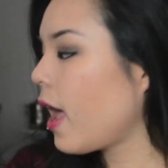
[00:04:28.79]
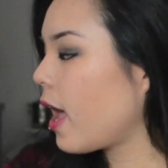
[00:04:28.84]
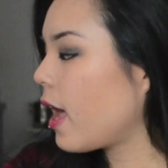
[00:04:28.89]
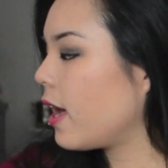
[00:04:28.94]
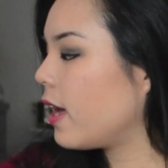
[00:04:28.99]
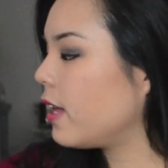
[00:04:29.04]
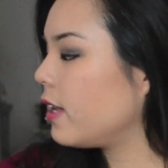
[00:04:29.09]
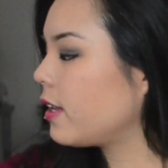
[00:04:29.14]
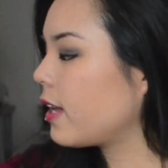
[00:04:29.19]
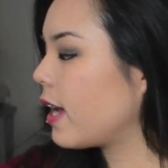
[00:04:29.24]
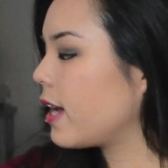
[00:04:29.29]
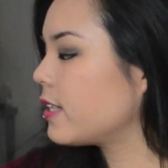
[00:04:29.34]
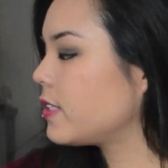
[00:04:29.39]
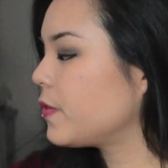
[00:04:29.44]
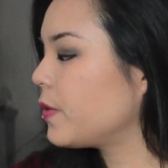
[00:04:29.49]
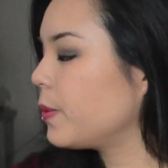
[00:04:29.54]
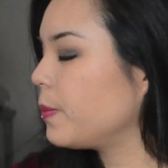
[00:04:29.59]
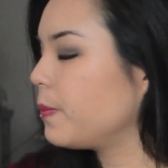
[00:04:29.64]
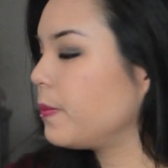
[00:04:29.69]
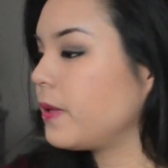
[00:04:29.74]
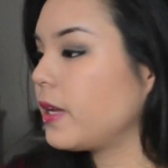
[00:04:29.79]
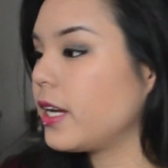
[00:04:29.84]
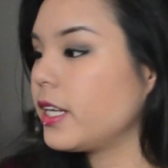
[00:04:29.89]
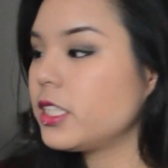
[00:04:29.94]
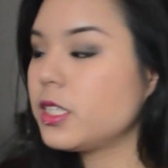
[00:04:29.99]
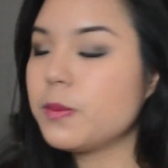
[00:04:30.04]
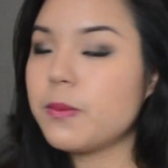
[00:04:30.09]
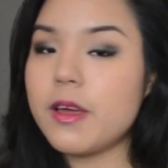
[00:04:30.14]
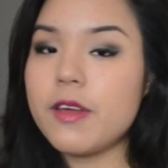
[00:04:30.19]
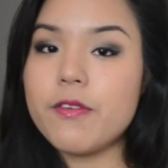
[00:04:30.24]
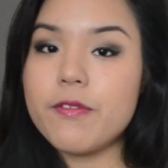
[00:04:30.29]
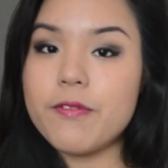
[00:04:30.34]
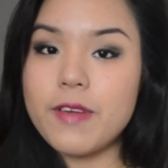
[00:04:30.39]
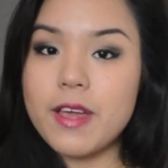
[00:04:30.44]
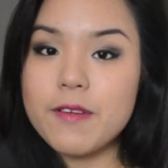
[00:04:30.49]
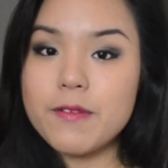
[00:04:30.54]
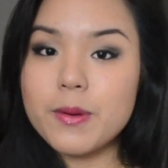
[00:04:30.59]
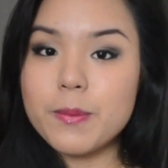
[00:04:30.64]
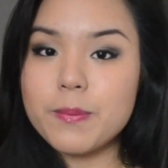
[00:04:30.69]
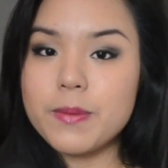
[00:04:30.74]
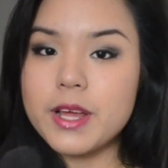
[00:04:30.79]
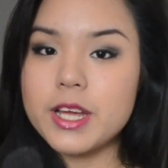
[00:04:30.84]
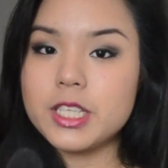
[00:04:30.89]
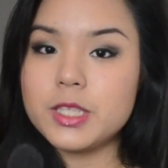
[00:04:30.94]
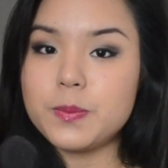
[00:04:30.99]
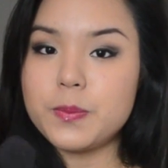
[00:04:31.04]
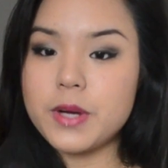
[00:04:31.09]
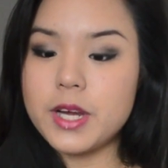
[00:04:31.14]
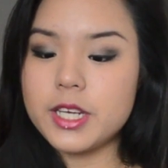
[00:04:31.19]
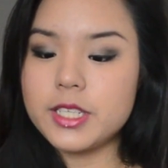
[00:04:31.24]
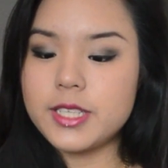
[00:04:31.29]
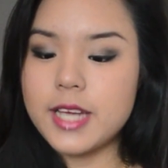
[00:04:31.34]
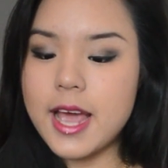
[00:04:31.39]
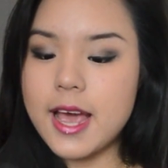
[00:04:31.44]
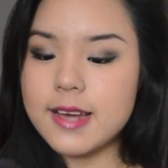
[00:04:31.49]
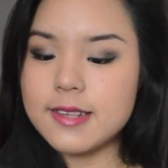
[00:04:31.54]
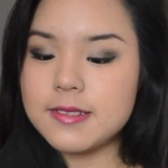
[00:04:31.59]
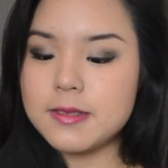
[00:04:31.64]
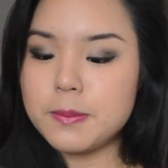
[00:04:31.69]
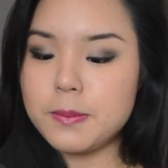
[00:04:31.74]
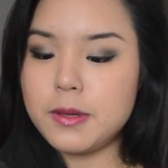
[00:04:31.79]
And as for blush, my favorite blush brush has to